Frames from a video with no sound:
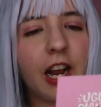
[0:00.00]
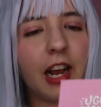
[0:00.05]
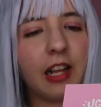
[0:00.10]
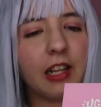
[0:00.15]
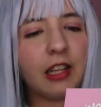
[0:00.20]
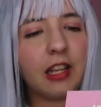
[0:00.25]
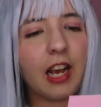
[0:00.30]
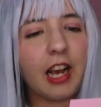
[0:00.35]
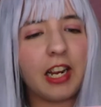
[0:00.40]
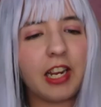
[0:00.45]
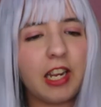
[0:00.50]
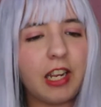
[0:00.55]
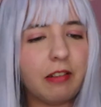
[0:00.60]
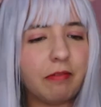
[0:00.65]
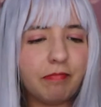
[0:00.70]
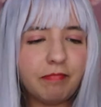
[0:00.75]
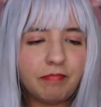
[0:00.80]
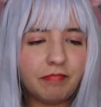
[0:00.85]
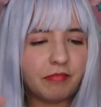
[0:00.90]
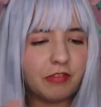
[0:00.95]
and I
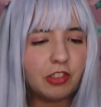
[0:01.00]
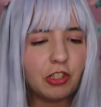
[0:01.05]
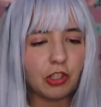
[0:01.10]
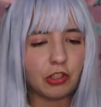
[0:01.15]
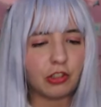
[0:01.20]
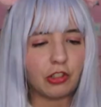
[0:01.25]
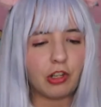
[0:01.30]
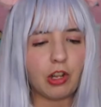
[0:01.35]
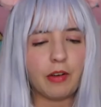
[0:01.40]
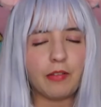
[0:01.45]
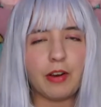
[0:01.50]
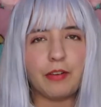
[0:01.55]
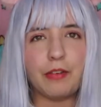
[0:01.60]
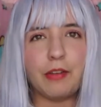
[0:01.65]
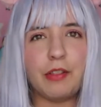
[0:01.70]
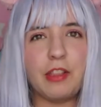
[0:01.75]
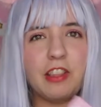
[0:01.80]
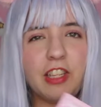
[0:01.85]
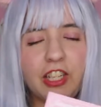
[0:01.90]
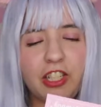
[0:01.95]
just love
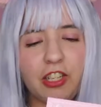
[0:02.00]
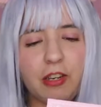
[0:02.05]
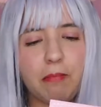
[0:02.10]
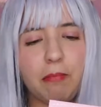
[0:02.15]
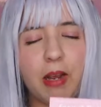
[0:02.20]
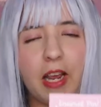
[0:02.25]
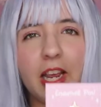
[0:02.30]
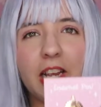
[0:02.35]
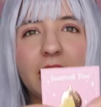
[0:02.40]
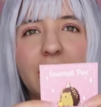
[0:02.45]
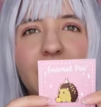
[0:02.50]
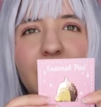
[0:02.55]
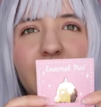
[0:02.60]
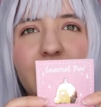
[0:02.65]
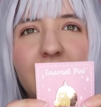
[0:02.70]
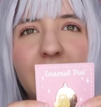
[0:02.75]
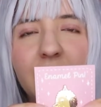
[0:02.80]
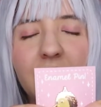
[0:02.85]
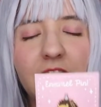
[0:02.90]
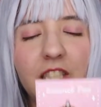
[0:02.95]
everything that she makes.
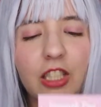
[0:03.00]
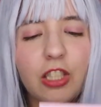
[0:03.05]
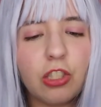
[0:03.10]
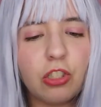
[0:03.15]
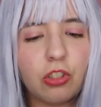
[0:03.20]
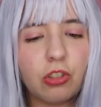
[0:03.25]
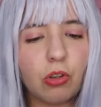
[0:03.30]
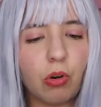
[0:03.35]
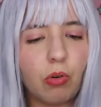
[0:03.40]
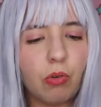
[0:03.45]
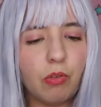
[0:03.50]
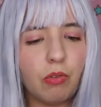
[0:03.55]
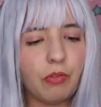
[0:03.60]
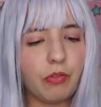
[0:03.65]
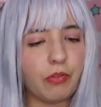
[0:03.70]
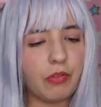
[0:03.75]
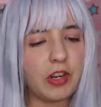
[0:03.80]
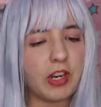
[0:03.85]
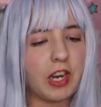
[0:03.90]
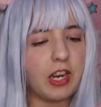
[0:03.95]
This is so
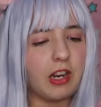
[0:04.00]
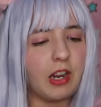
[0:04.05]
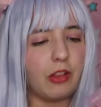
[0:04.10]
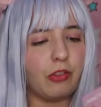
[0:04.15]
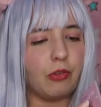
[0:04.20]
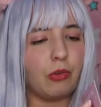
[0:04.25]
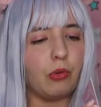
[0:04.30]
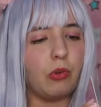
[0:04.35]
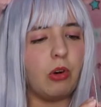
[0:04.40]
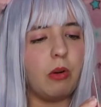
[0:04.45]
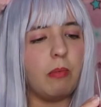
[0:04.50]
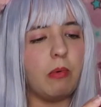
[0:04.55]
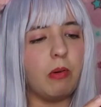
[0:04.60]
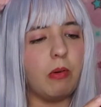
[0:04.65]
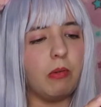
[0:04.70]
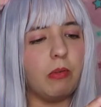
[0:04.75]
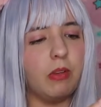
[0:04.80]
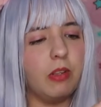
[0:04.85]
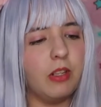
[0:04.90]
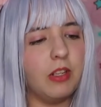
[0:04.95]
freaking
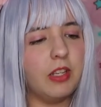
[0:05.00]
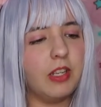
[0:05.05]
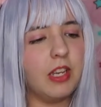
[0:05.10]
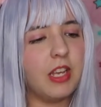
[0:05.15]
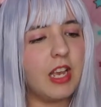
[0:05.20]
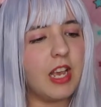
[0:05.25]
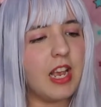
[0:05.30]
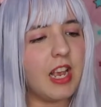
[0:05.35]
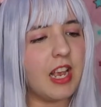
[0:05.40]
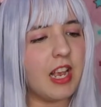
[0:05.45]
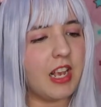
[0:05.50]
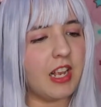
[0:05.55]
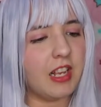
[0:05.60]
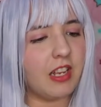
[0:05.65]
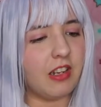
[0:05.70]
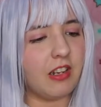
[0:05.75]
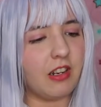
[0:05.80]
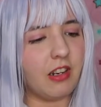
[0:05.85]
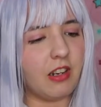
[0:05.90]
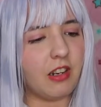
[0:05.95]
adorable.
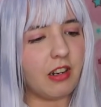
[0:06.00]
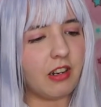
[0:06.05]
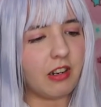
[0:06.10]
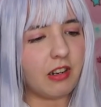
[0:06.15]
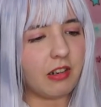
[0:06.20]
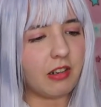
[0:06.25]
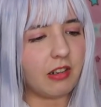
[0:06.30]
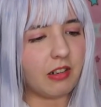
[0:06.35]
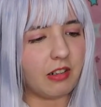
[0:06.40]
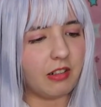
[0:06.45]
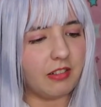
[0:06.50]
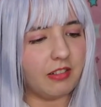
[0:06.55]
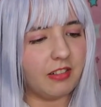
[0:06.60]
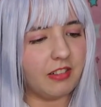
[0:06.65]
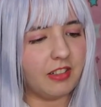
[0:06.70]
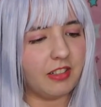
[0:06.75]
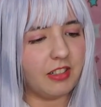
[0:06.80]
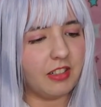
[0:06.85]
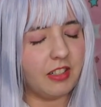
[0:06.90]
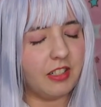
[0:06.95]
Oh,
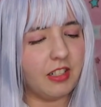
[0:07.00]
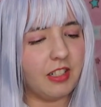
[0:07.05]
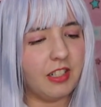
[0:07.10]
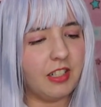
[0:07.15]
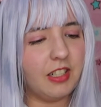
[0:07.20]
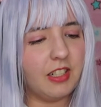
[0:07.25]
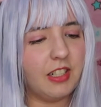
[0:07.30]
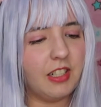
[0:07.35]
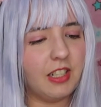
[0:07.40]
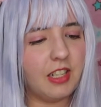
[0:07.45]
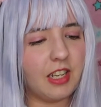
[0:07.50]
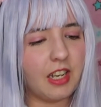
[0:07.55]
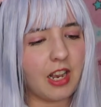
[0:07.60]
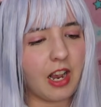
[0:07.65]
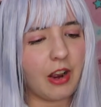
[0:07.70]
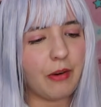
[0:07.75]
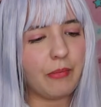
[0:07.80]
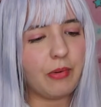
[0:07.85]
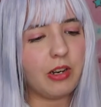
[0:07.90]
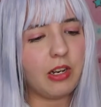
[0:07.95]

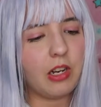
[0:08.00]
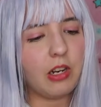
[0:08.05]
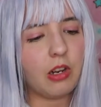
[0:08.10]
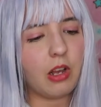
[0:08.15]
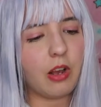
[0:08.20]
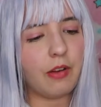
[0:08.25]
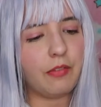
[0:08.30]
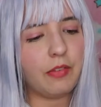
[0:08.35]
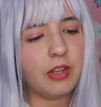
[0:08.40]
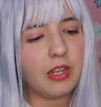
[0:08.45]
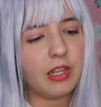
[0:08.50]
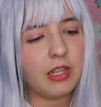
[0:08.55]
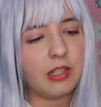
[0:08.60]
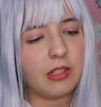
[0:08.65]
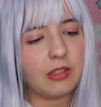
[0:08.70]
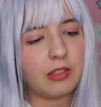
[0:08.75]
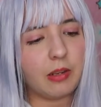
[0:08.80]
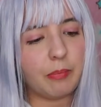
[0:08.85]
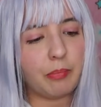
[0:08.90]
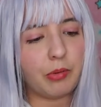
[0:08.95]
I really love
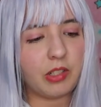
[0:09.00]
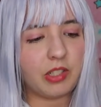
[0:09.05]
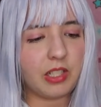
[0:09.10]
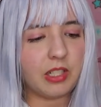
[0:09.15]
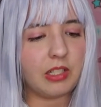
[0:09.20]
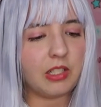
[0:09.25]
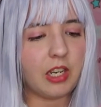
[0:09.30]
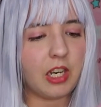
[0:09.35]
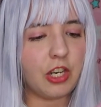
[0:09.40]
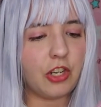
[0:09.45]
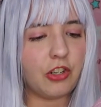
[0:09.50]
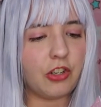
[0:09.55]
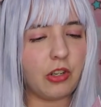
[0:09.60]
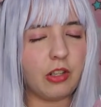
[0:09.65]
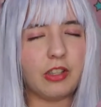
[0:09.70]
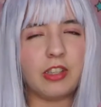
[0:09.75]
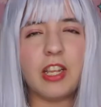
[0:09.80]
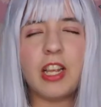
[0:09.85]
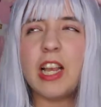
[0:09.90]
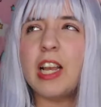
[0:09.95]
the
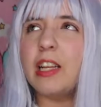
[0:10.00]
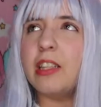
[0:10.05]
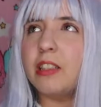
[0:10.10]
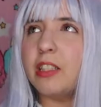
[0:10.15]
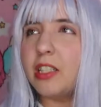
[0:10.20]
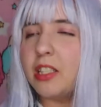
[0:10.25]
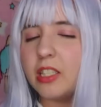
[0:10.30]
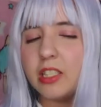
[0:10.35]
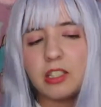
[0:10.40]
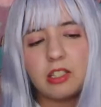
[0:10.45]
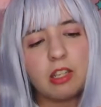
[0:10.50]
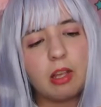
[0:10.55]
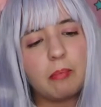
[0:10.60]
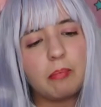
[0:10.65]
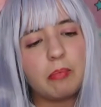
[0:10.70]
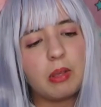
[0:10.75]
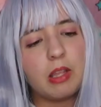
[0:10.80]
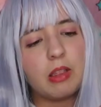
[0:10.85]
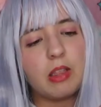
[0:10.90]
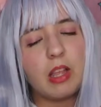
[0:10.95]
presentation. This is
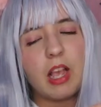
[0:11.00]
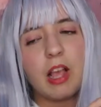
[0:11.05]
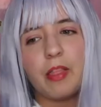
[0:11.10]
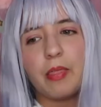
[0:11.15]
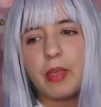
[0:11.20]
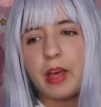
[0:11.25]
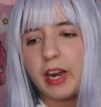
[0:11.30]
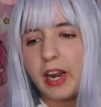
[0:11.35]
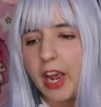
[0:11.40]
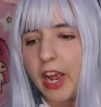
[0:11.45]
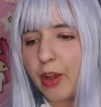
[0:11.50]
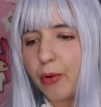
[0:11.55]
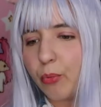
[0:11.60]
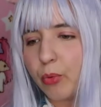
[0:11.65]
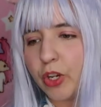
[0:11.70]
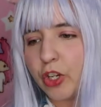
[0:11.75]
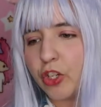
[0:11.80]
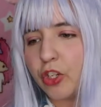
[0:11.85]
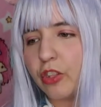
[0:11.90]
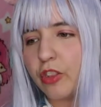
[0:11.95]
something that I
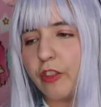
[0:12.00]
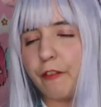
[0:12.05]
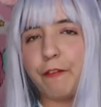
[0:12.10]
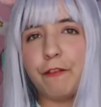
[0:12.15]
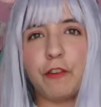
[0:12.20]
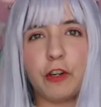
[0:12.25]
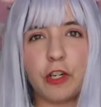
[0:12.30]
wish the